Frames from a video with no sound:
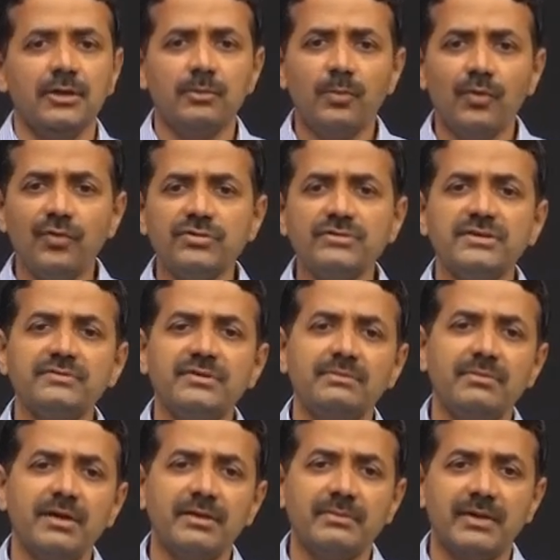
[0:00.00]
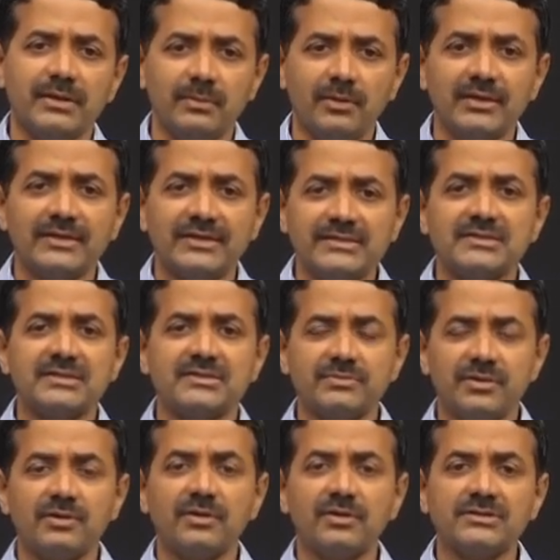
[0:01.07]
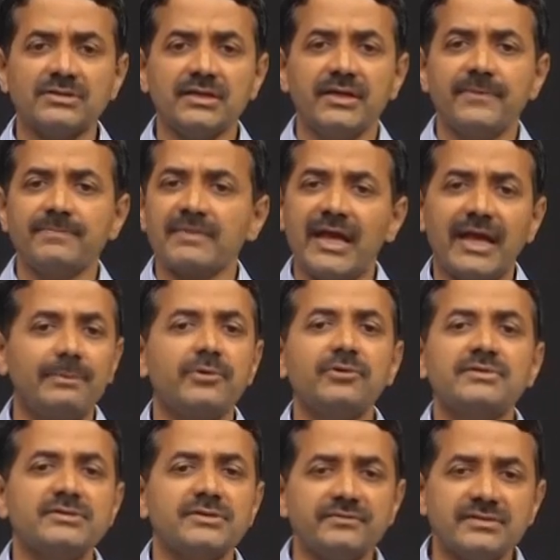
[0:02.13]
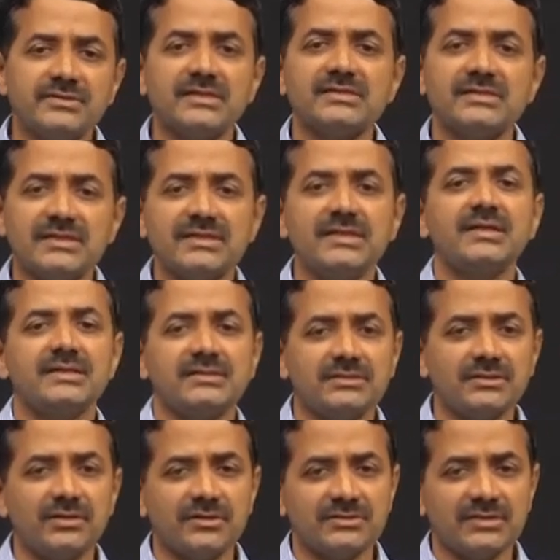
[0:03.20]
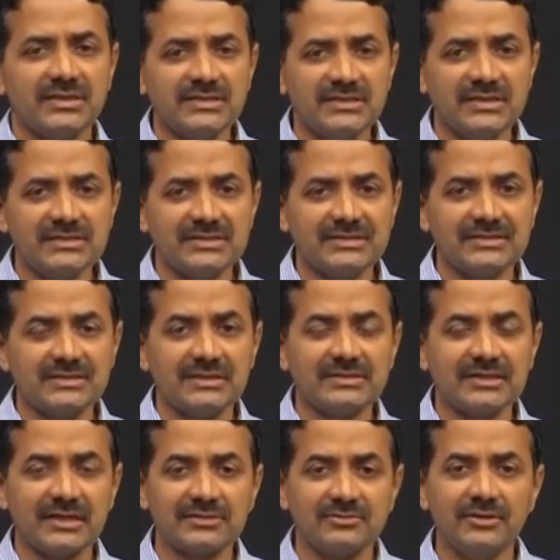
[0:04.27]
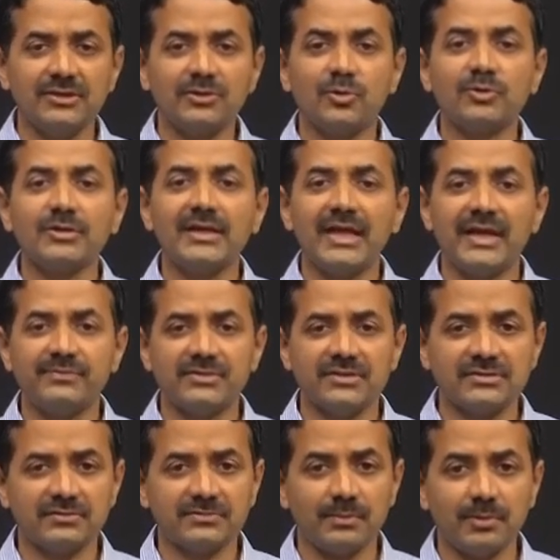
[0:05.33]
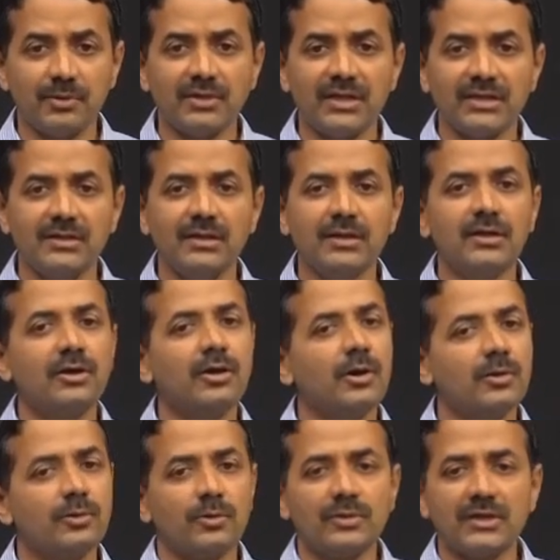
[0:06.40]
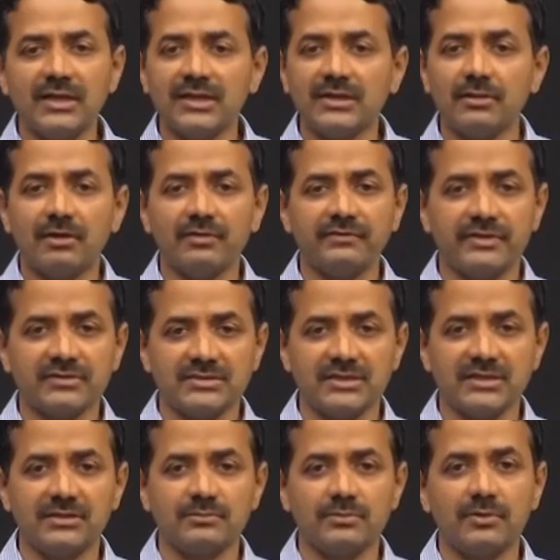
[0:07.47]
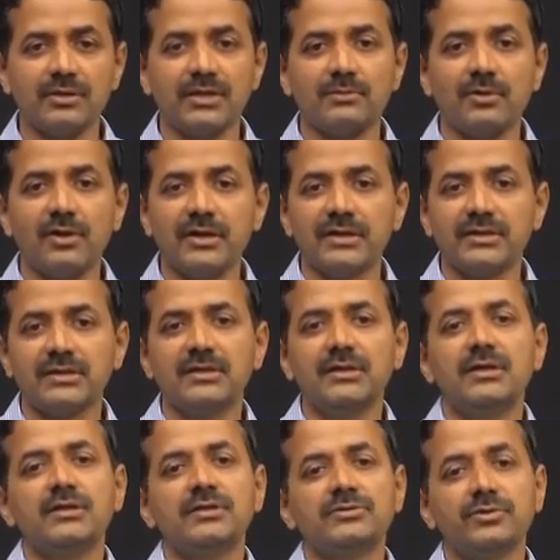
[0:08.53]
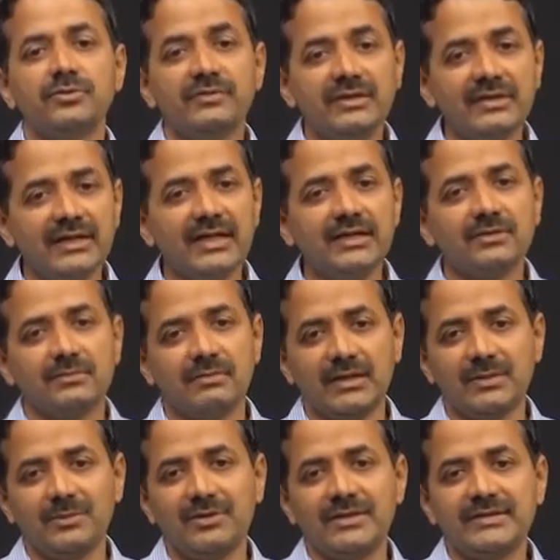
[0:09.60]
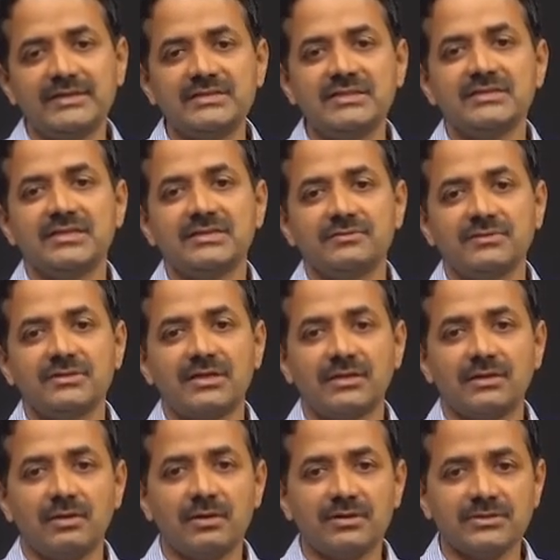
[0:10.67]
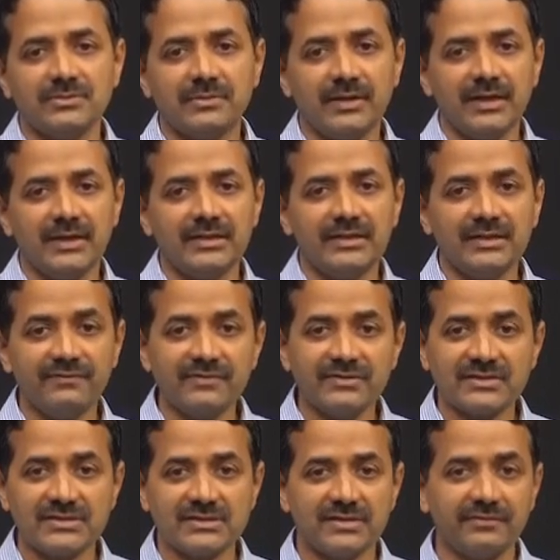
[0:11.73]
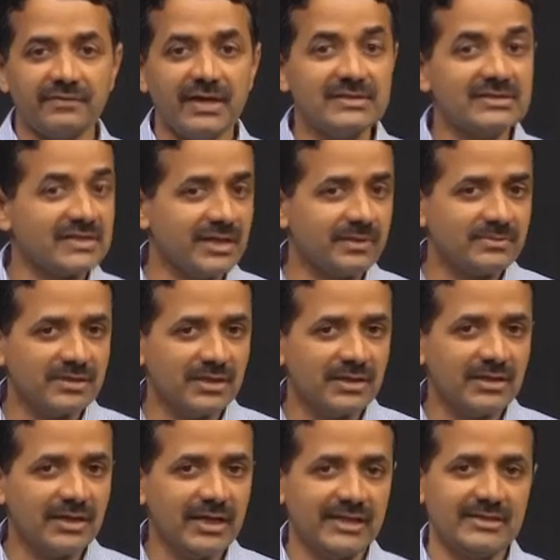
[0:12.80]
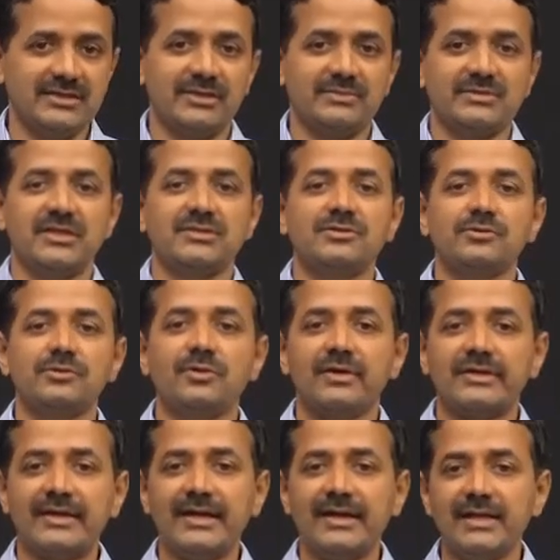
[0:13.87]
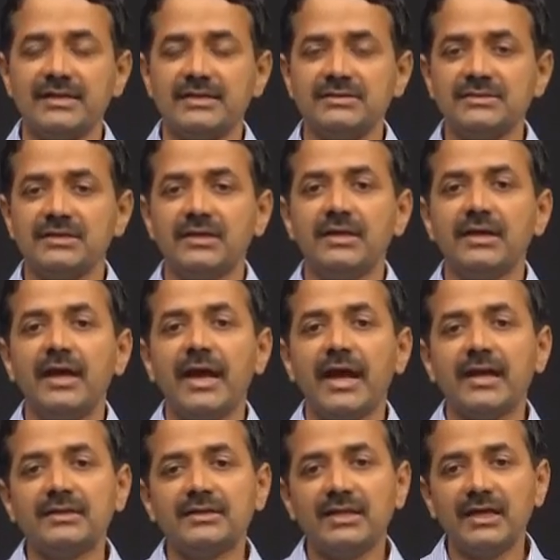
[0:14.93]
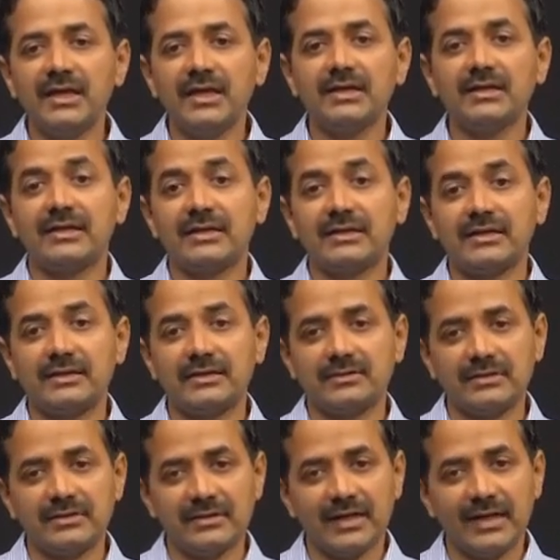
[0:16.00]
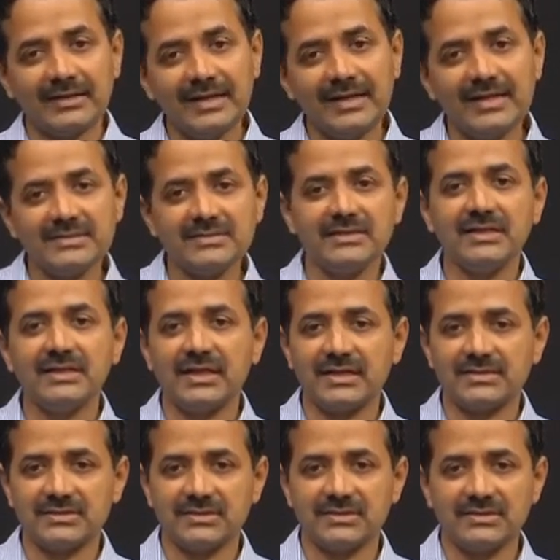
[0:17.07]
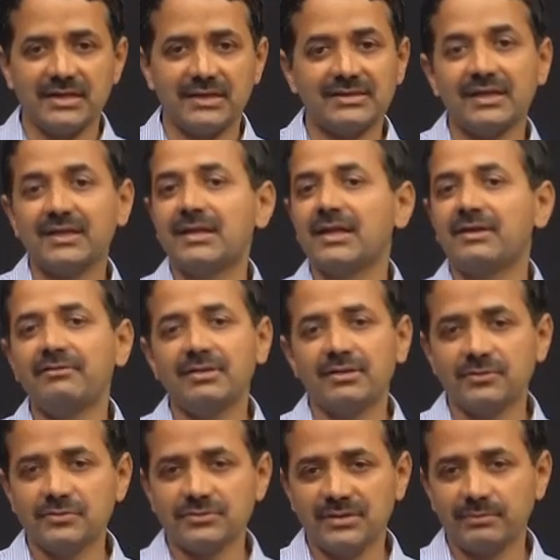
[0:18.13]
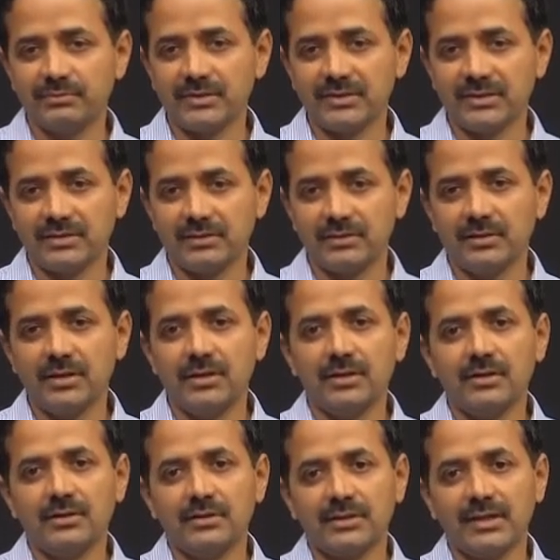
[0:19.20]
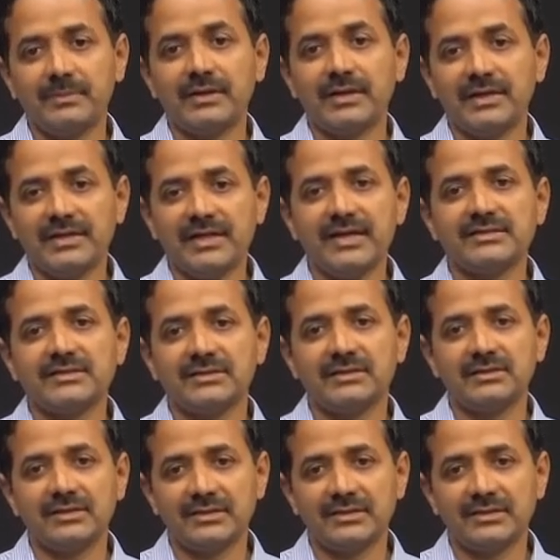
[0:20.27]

Most of them are metabolic disease because haploinsufficiency here does not cause the disease, it is actually total absence of the protein or totally non-functioning protein product. So, we get metabolic diseases which are caused by deficiency of enzymes. Enzymes, as you know, are catalysts and they catalyze the reaction and they are never used up in the chemical reaction.